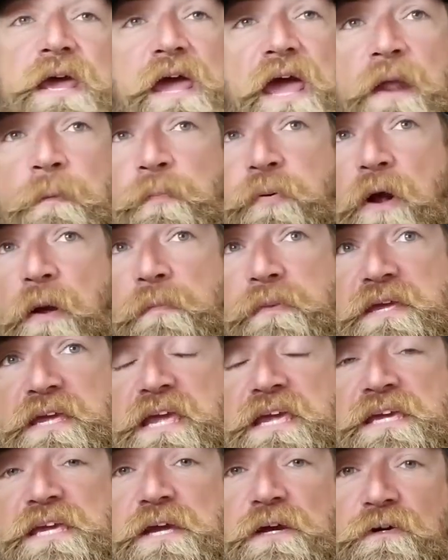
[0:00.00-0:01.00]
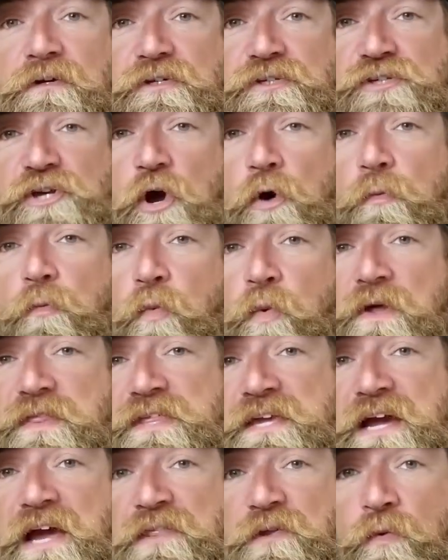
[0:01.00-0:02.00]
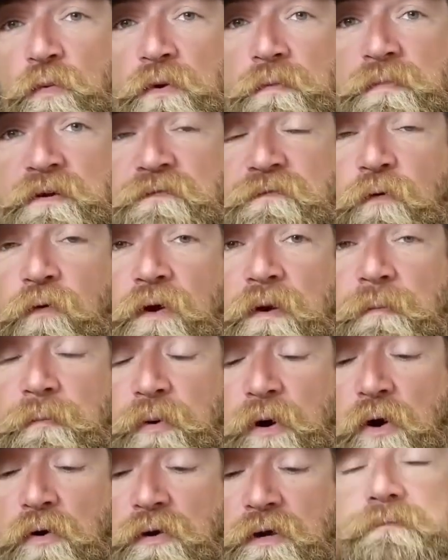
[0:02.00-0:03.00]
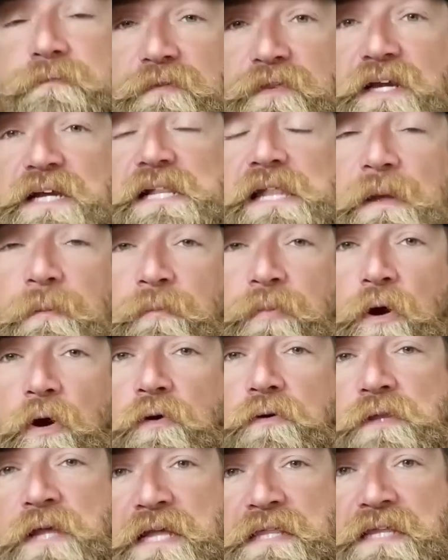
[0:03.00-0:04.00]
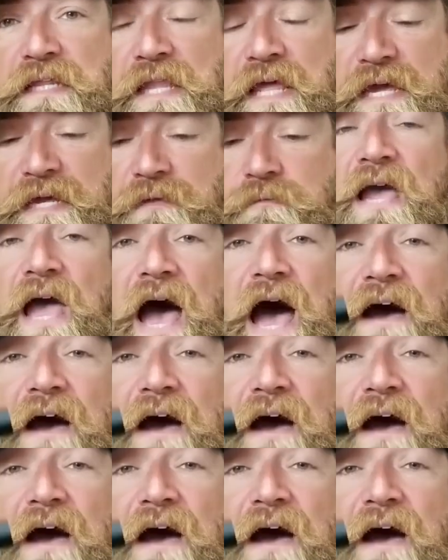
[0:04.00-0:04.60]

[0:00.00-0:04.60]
and probably a year or so with the other one before it broke. The clip broke, not the light.